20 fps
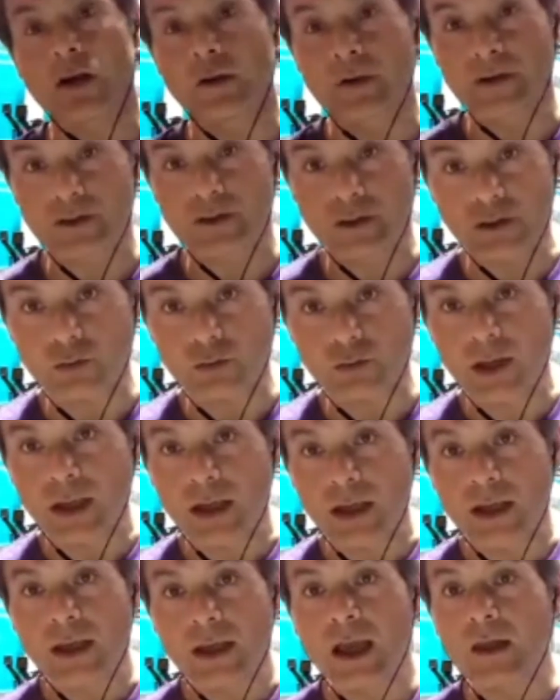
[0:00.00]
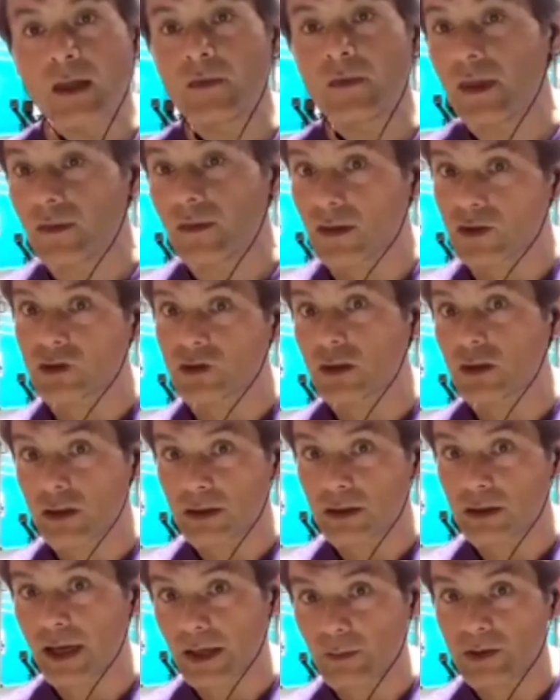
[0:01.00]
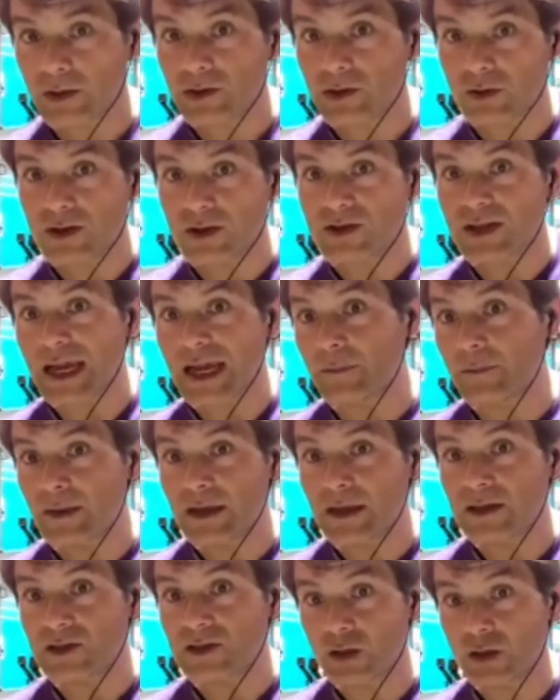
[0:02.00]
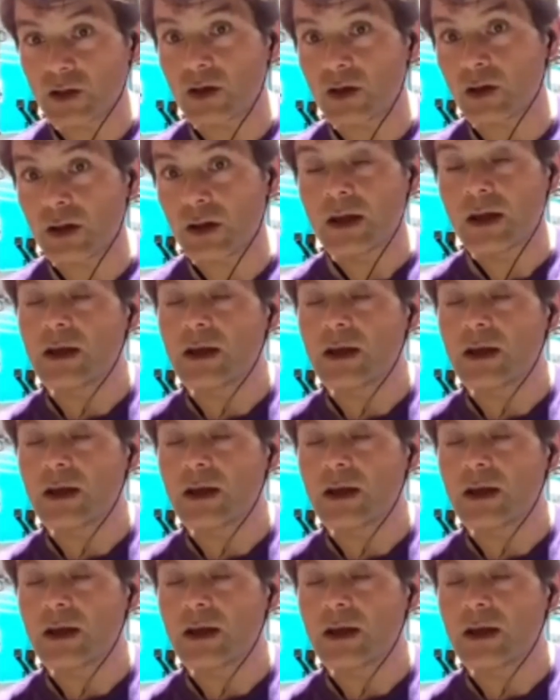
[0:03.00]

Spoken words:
too. And then the chocolate cake will do the same thing to her